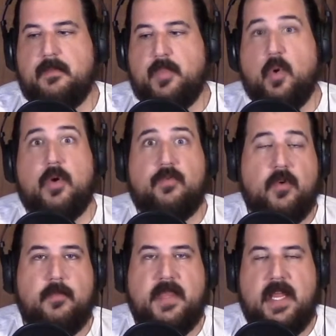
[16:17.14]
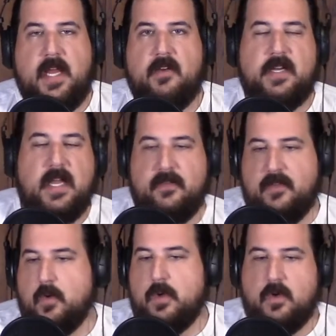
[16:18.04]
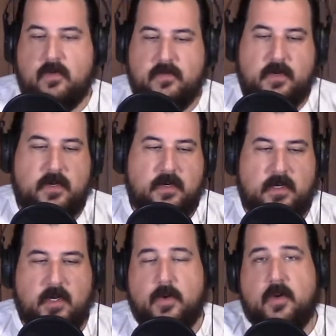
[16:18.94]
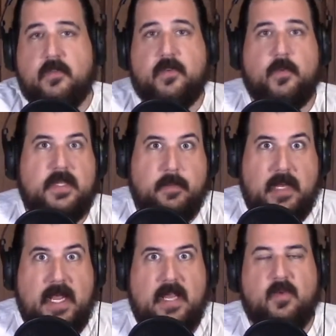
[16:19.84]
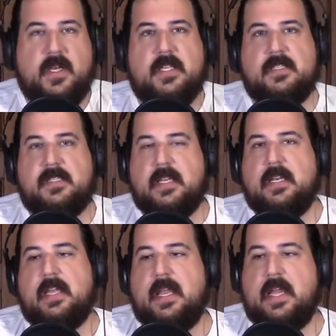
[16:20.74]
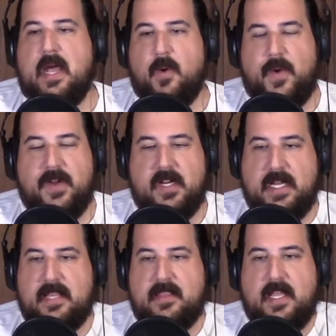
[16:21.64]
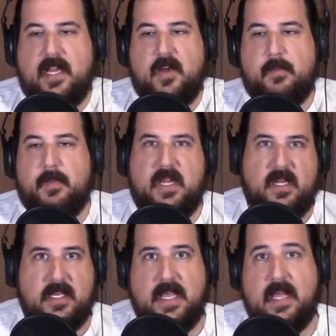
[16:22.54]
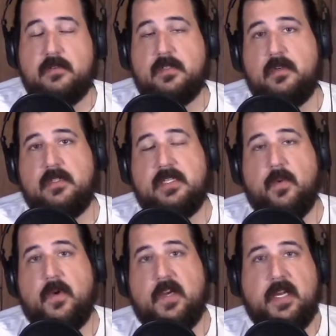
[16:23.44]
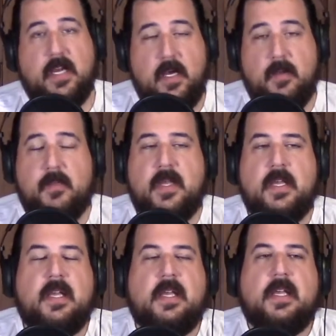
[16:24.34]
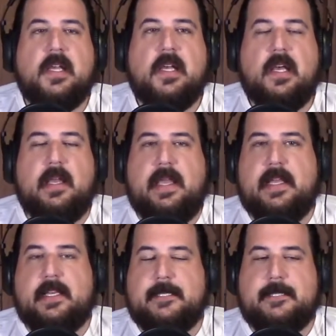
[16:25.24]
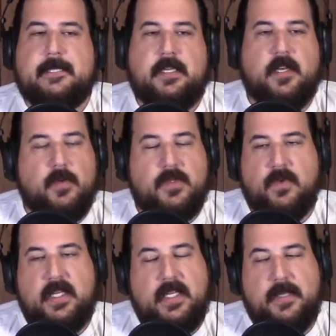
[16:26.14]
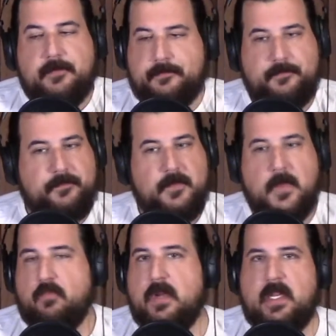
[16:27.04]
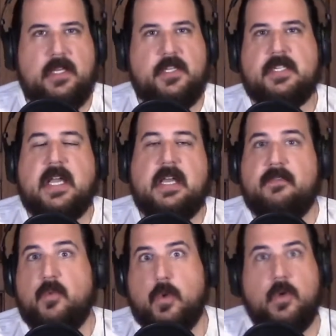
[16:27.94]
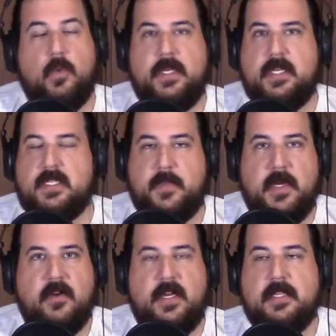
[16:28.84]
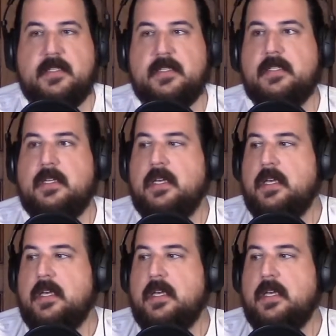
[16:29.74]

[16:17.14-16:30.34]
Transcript: boardroom there, and kind of going over what the plan was and how we were going to get there, and meeting the counselors that were going to come. And, it was really, really just kind of a whirlwind experience.